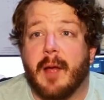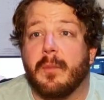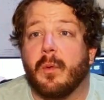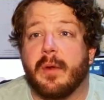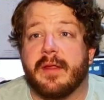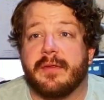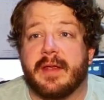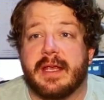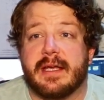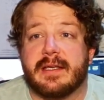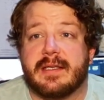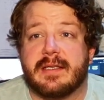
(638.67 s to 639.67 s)
with
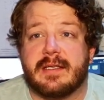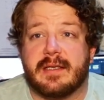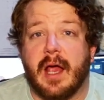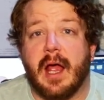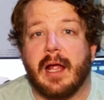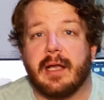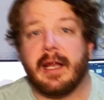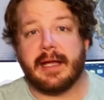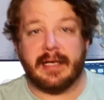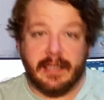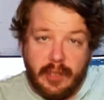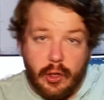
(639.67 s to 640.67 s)
its like
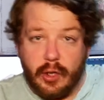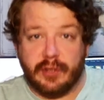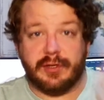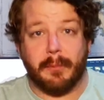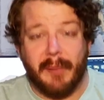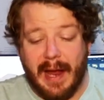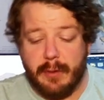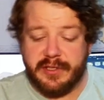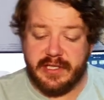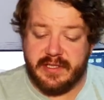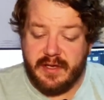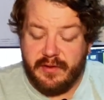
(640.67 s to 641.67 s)
little hooks and
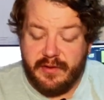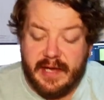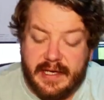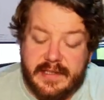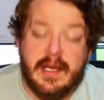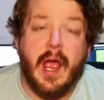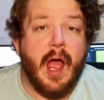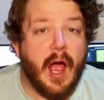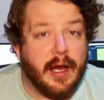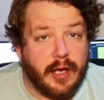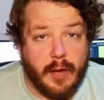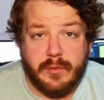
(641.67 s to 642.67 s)
pouches and things.
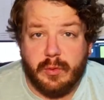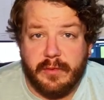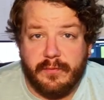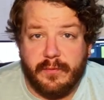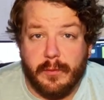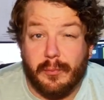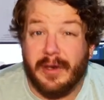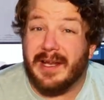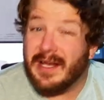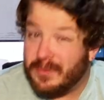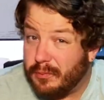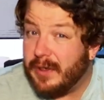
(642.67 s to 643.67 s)
It comes with a footprint.
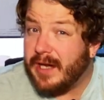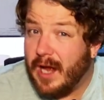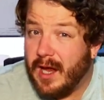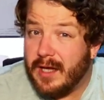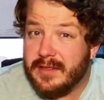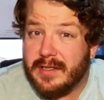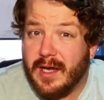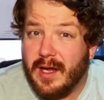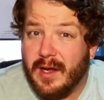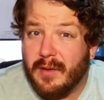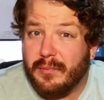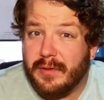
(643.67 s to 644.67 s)
It's pretty hard,
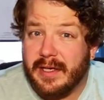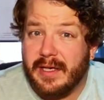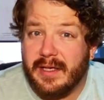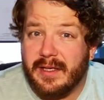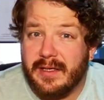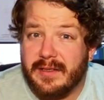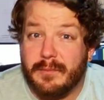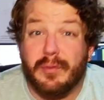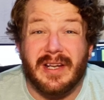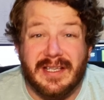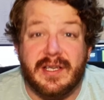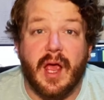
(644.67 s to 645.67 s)

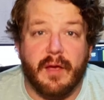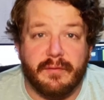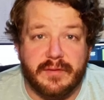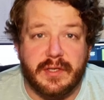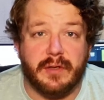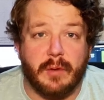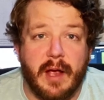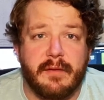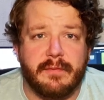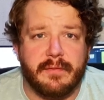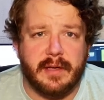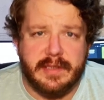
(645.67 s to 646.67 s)
pretty tough too.
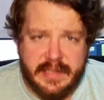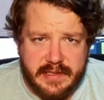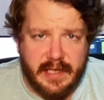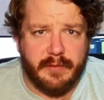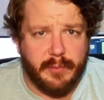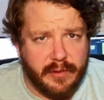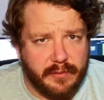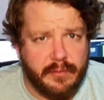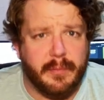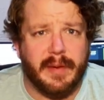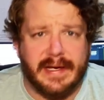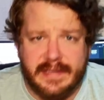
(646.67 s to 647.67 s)
As I said, I put it through
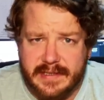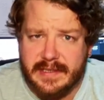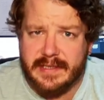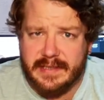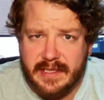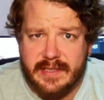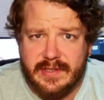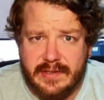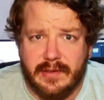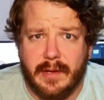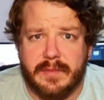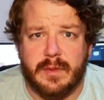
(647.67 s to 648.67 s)
the paces. It's
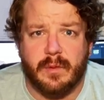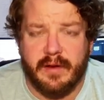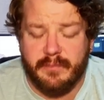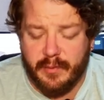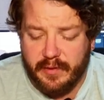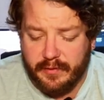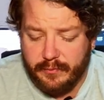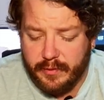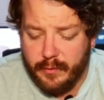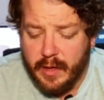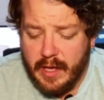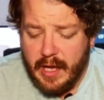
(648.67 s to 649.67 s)
stood up to what I've put it
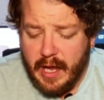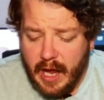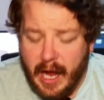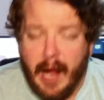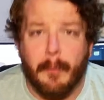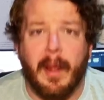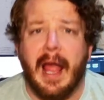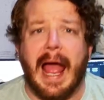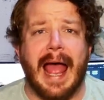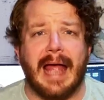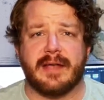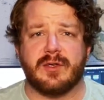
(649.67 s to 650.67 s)
through.
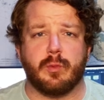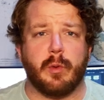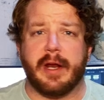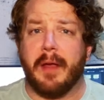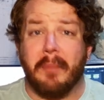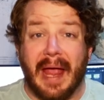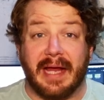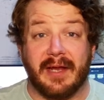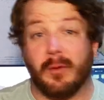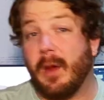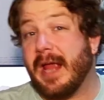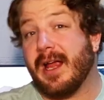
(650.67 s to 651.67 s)
And when I pack it
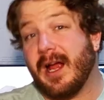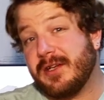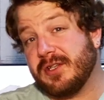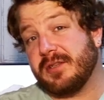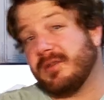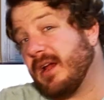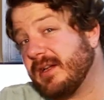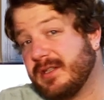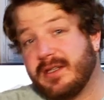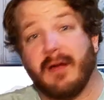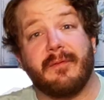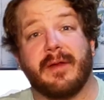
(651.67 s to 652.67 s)
away, I
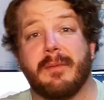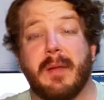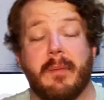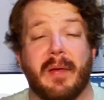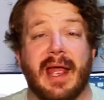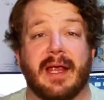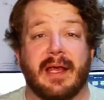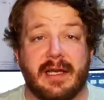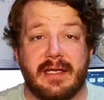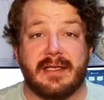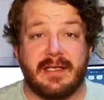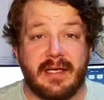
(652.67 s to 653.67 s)
stuff it in my bag, and
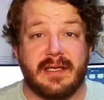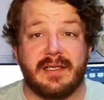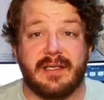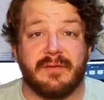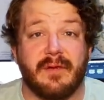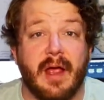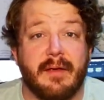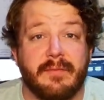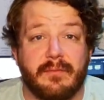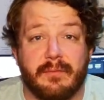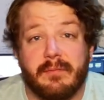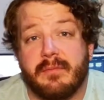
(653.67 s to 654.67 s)
it's survived,
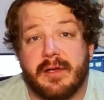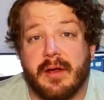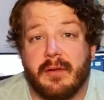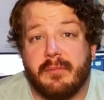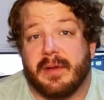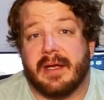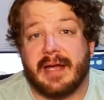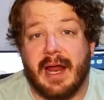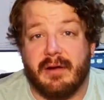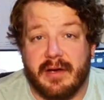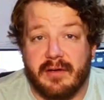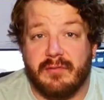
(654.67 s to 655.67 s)
you know, being
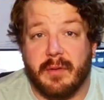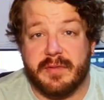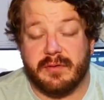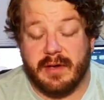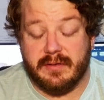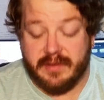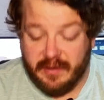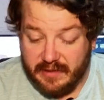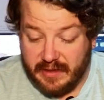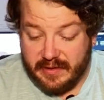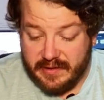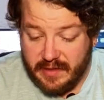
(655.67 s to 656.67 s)
carried and rubbed around and
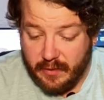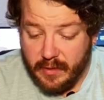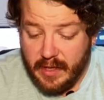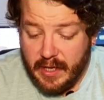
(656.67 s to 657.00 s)
things. So.